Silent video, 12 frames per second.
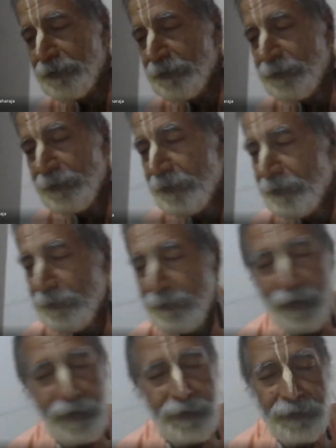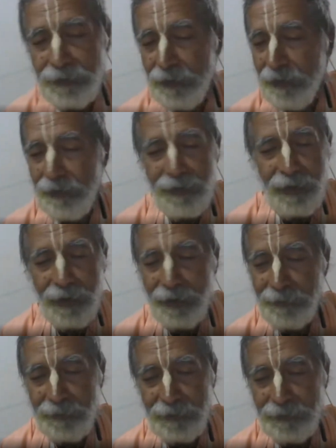even in a very short
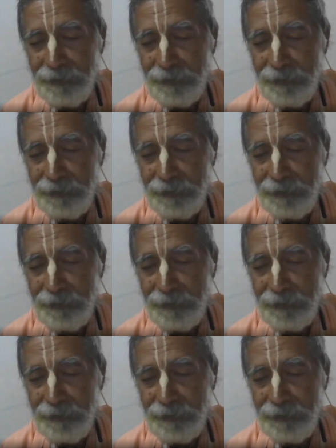time,